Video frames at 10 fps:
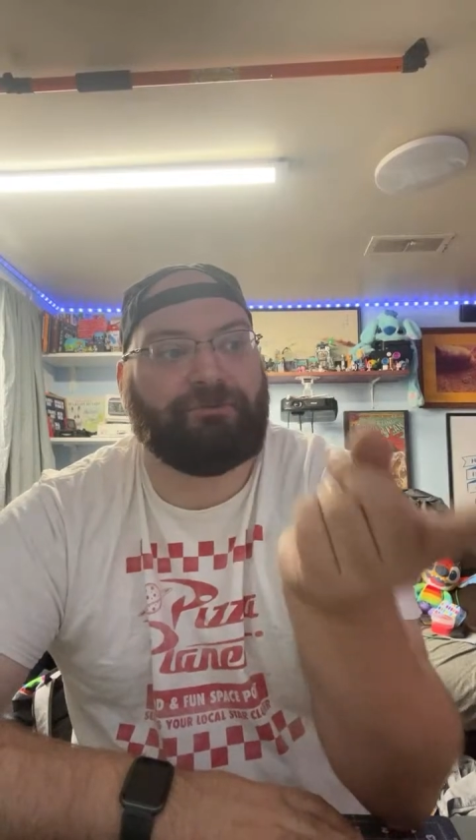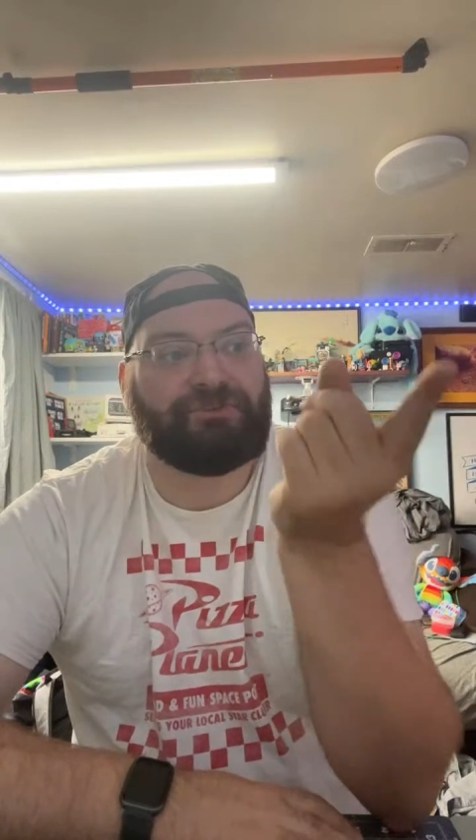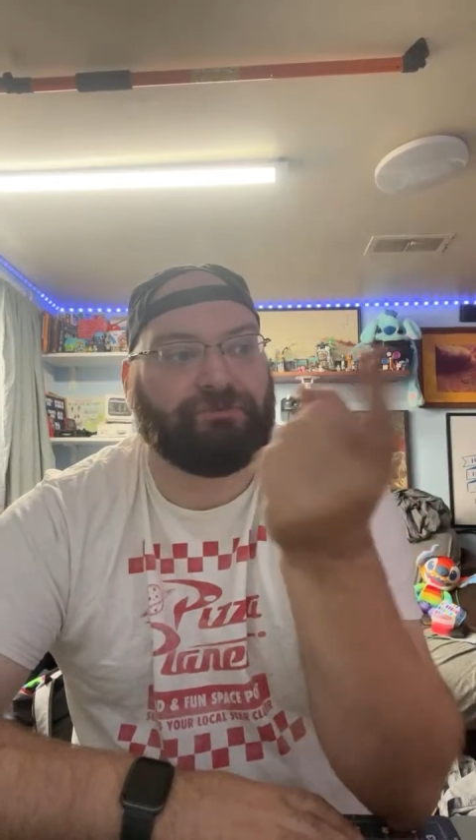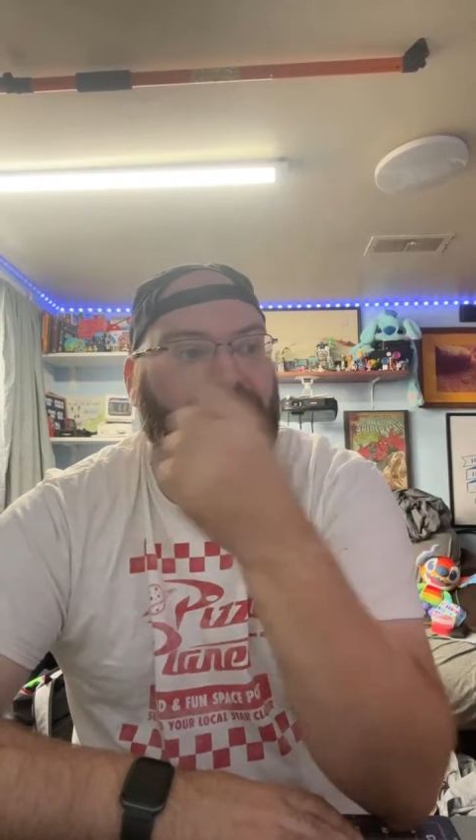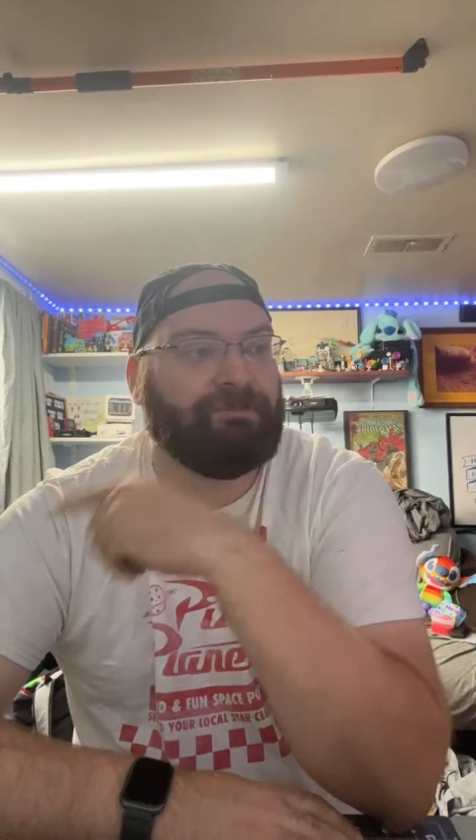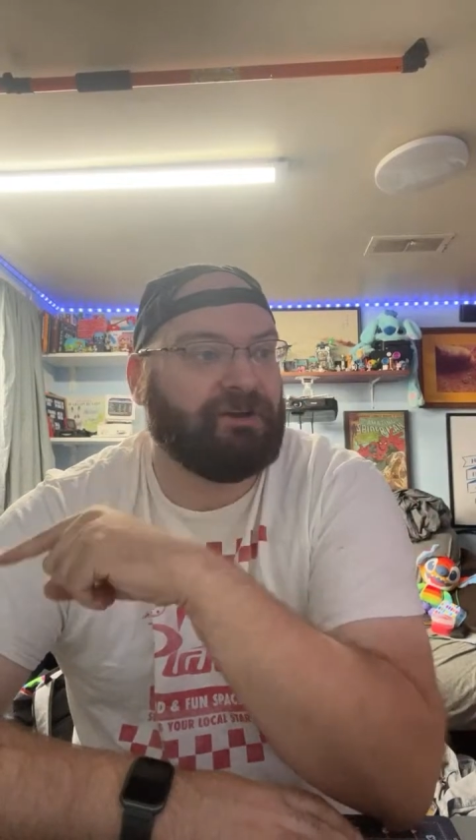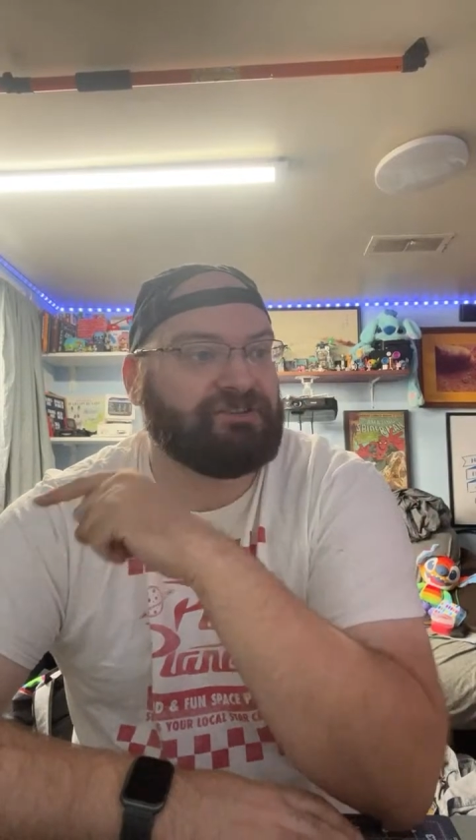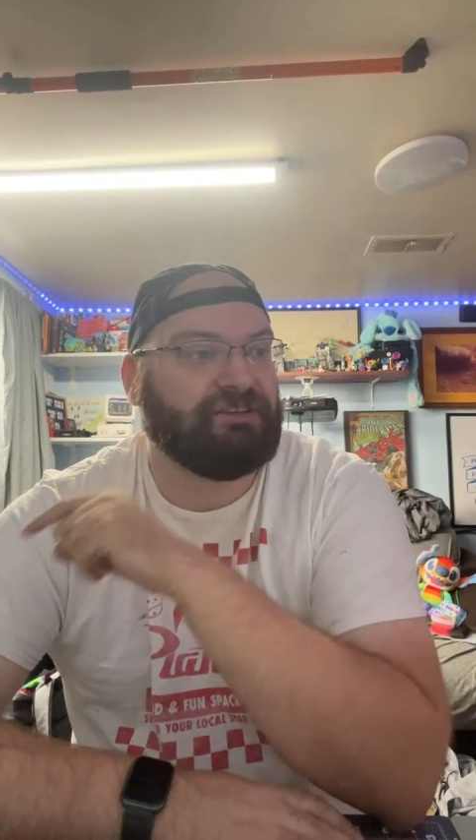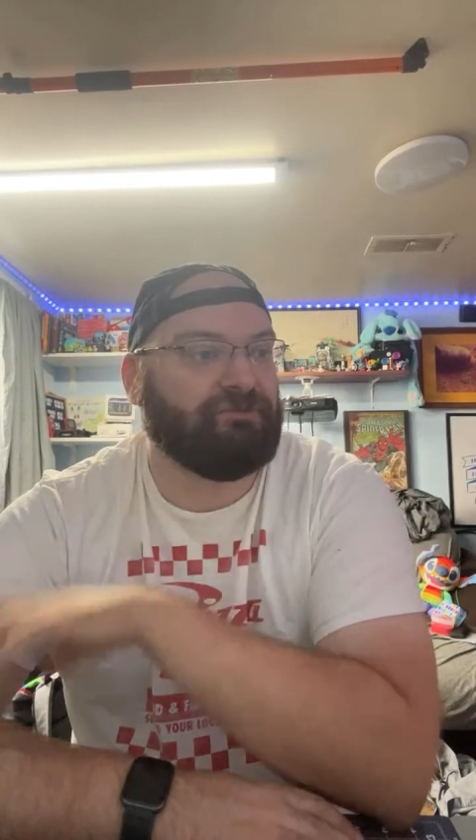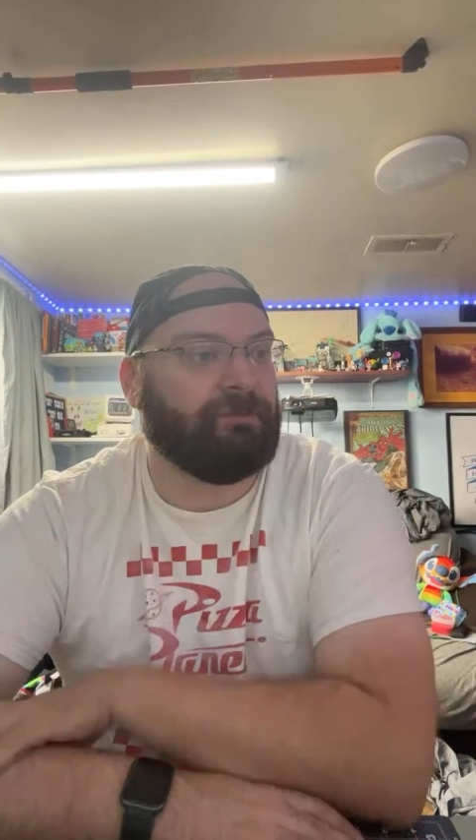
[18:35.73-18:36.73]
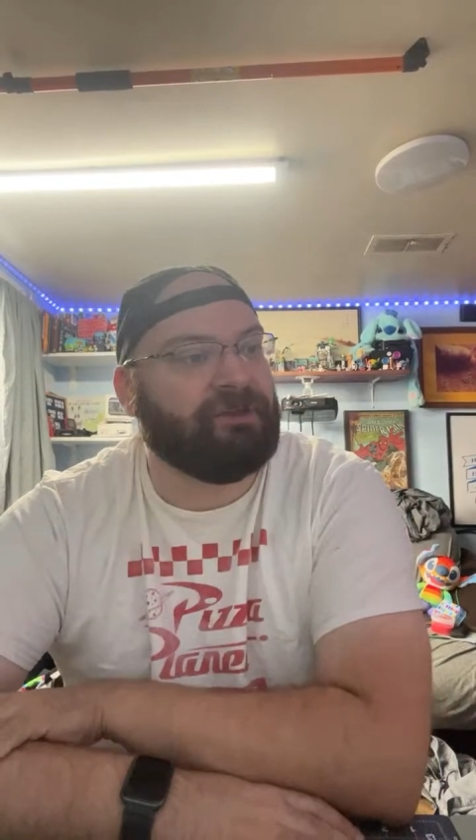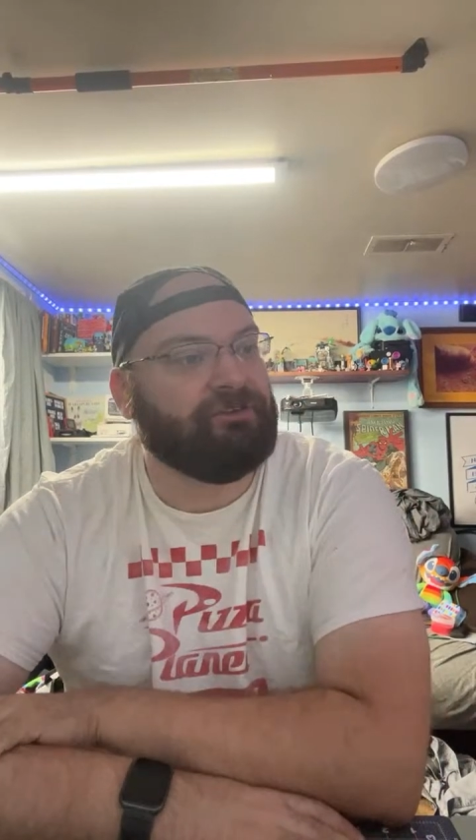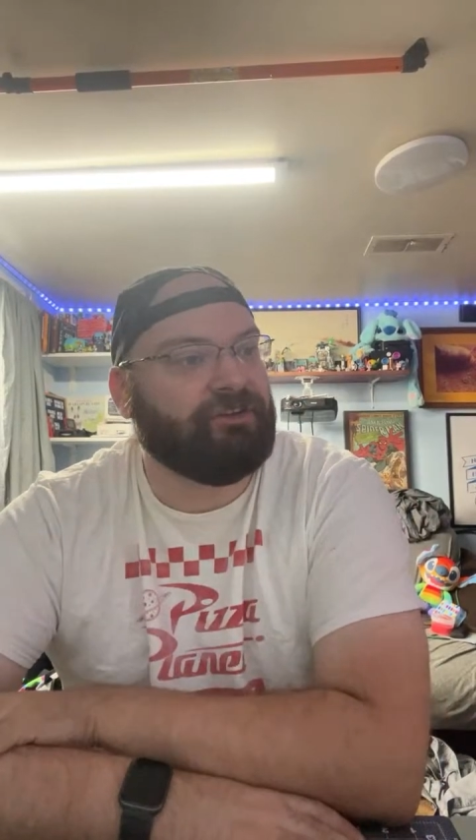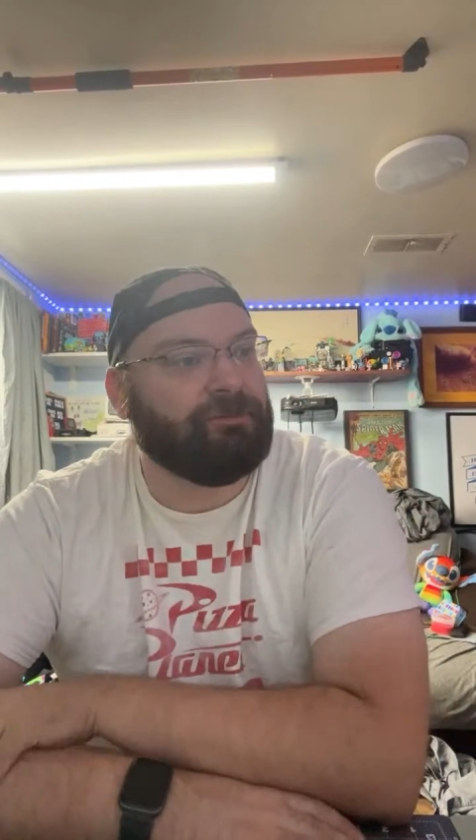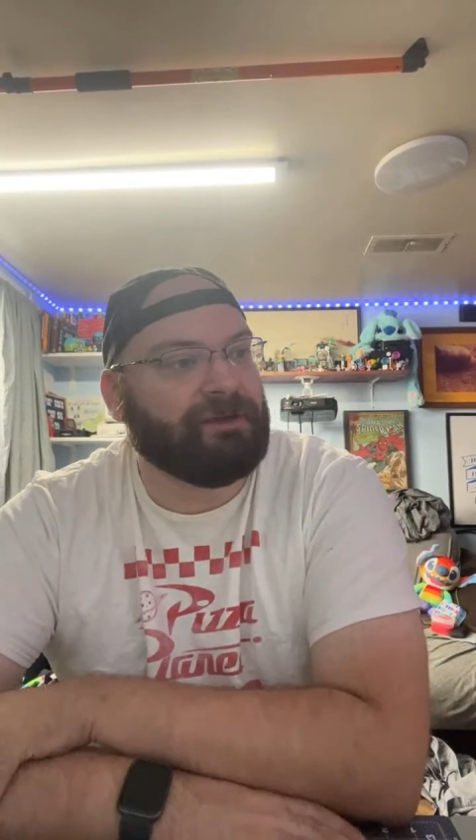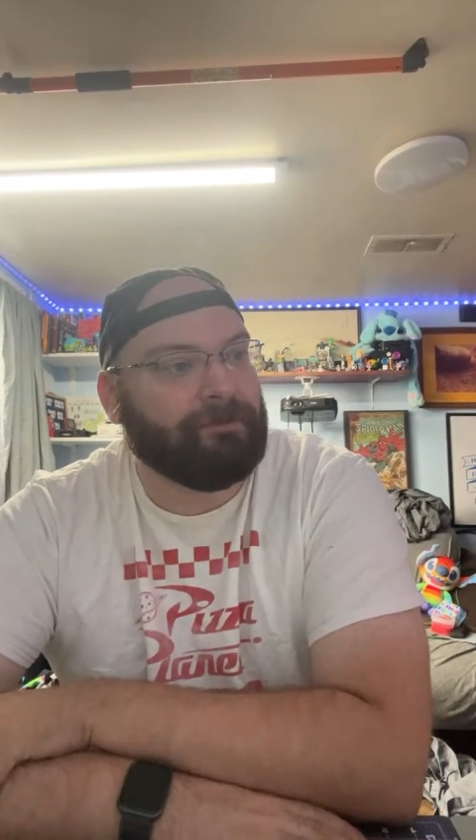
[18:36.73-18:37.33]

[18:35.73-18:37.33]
was reposted from YouTube.